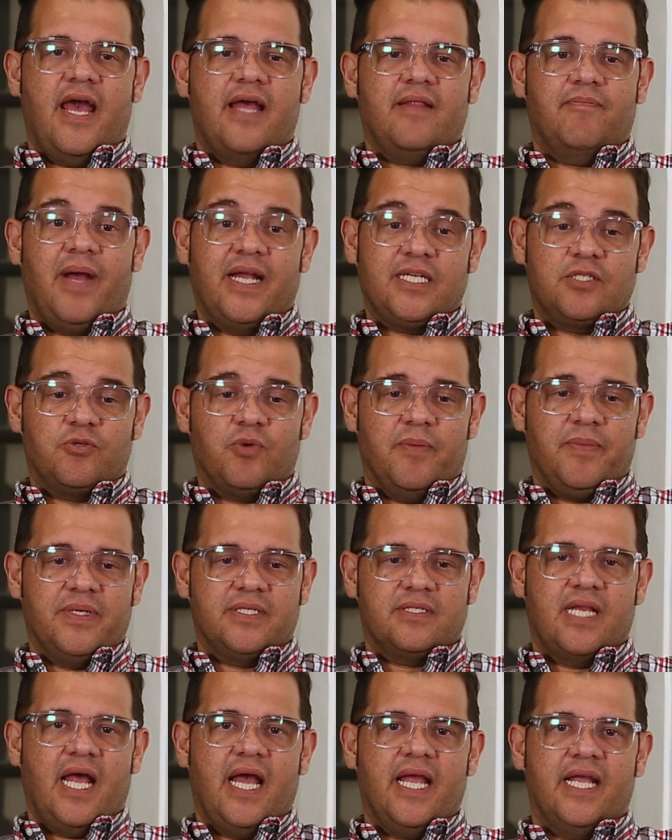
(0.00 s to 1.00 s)
that my dream
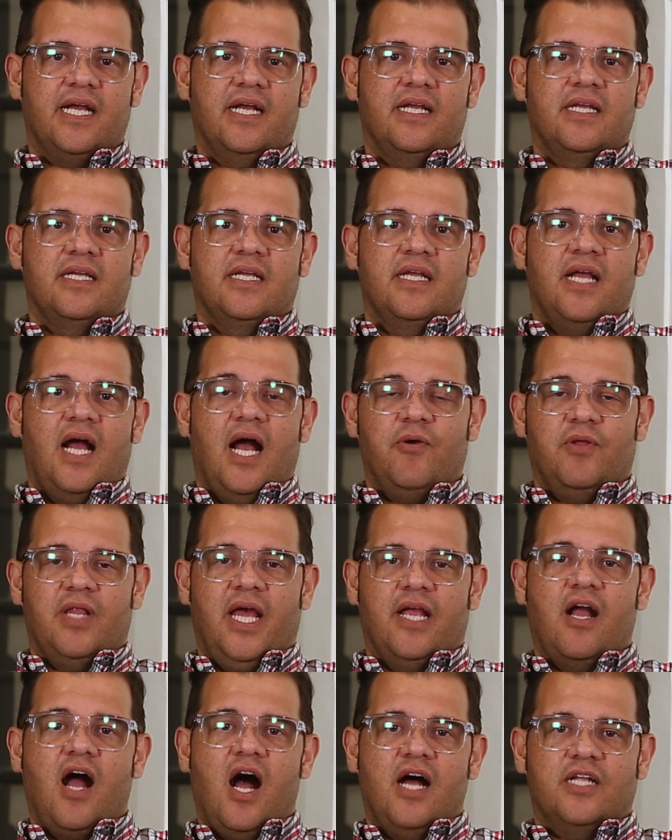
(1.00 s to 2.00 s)
is, like, I would
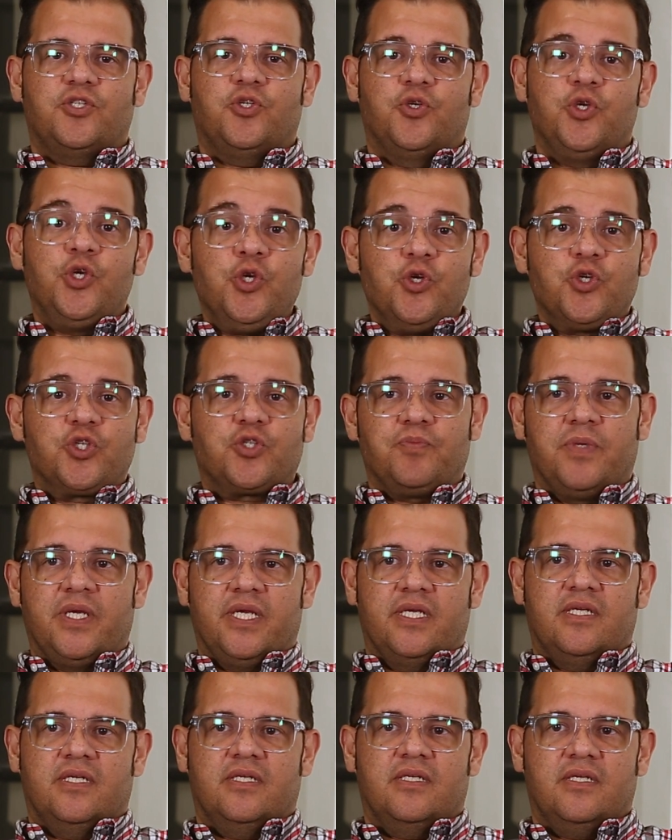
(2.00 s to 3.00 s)
like God to use
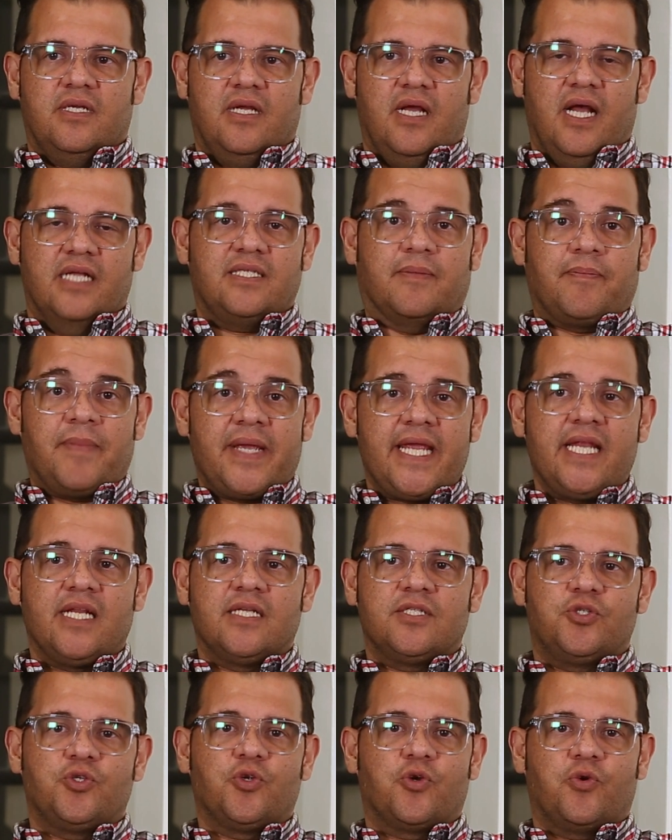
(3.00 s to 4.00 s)
me as a
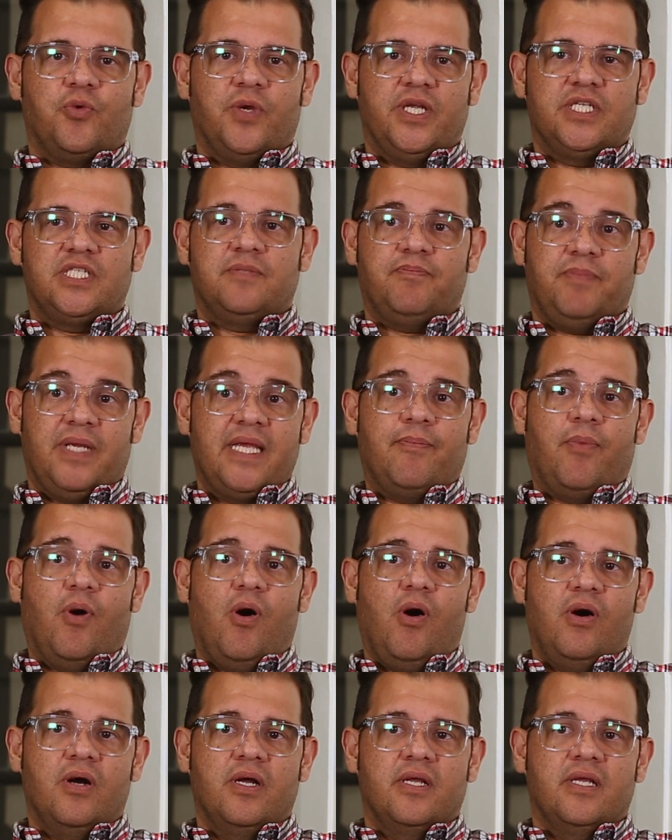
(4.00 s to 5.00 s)
mean to reach
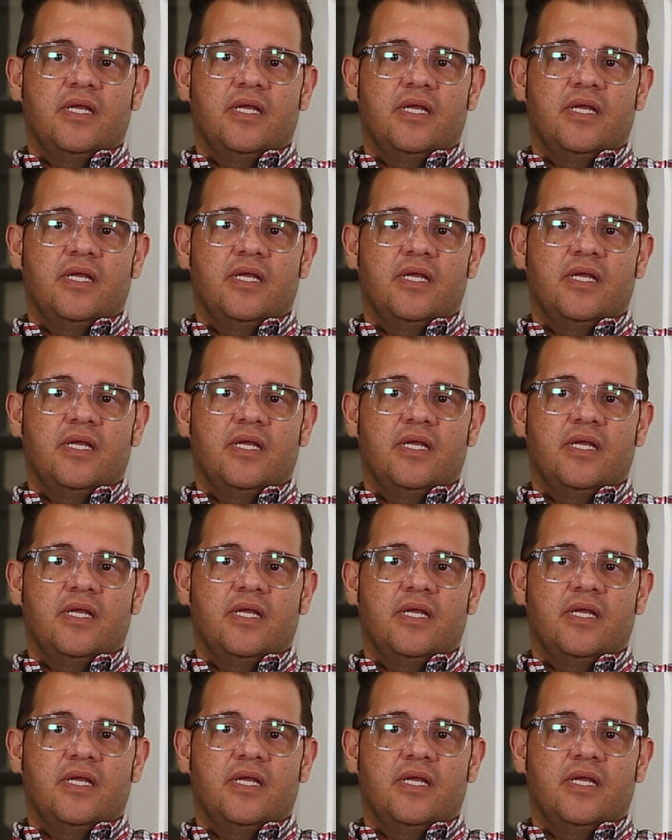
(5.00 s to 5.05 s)
people